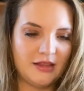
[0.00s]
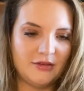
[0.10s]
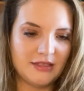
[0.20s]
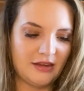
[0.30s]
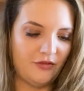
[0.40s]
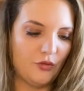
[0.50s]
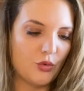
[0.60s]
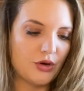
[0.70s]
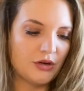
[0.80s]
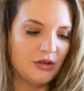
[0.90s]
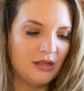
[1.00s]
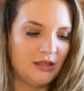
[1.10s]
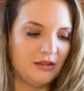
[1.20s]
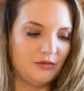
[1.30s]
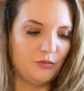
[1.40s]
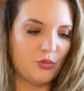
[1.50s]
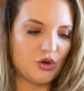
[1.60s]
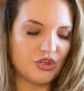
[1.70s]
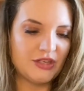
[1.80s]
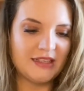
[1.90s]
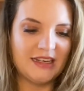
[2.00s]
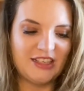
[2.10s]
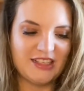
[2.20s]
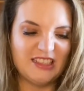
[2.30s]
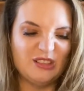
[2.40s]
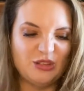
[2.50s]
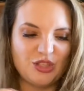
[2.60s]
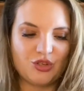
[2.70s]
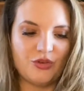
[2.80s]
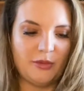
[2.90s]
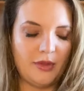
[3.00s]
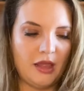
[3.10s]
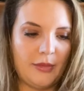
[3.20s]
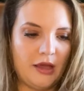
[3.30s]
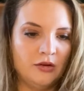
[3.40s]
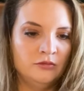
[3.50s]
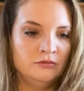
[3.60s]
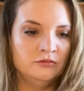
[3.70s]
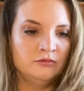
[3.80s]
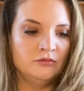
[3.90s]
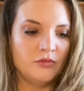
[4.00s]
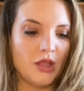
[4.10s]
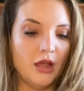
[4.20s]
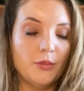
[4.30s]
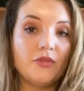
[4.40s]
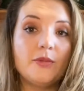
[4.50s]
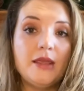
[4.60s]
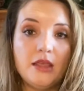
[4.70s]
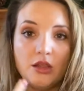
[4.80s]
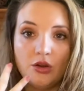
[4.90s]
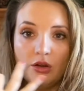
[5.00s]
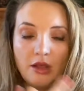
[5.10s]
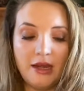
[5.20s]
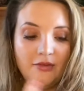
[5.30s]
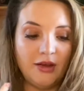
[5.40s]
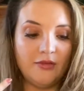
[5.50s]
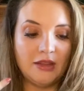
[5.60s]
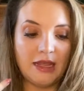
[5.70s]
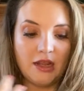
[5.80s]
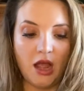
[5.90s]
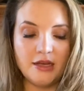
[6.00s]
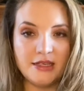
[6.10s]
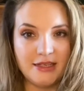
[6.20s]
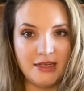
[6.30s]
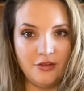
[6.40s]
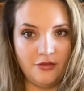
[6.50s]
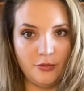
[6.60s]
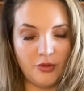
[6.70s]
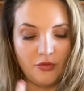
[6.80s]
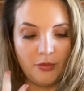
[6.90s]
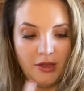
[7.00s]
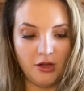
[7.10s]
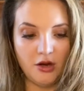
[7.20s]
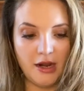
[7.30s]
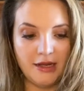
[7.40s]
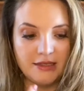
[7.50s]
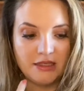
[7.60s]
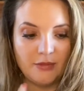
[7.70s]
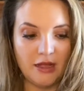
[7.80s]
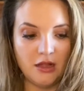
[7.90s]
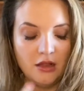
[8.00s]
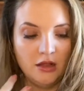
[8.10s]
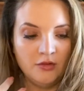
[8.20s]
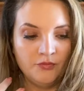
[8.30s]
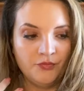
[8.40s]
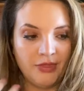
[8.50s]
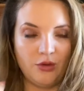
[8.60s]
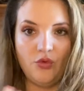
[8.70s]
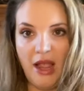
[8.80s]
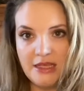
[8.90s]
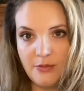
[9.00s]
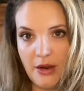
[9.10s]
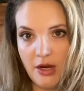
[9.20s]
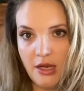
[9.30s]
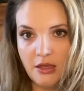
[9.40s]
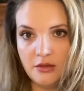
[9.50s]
That was like 4 pushes and just a little stream came out. But from here, I haven't even like gone to sniff, but from here I can smell the raspberry.